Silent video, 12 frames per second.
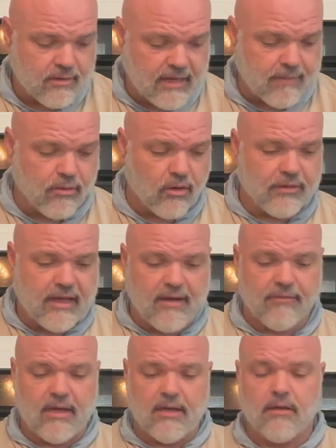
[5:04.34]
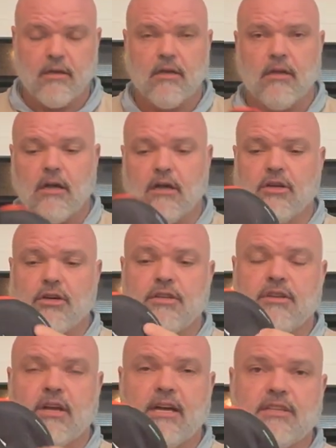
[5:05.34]
they both have a
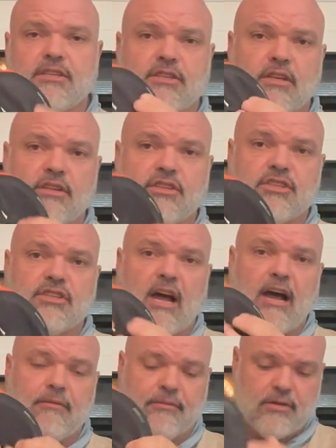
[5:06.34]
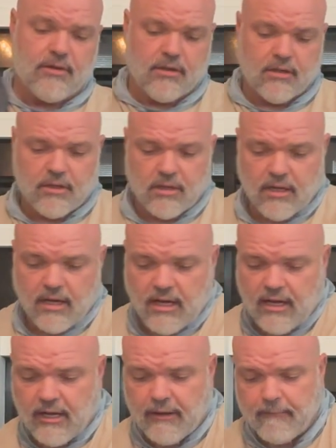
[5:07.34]
good, nice, soft
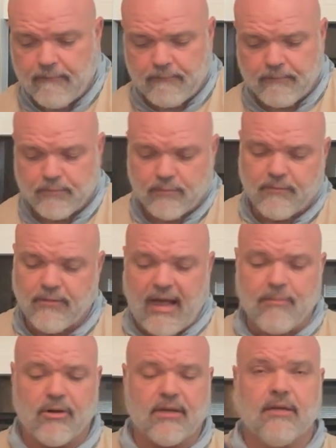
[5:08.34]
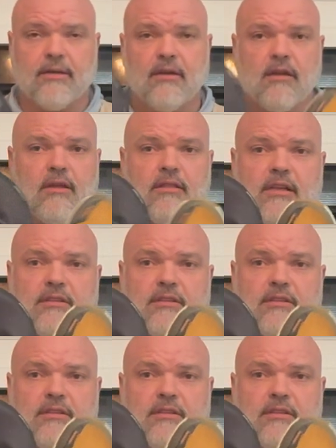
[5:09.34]
fabric that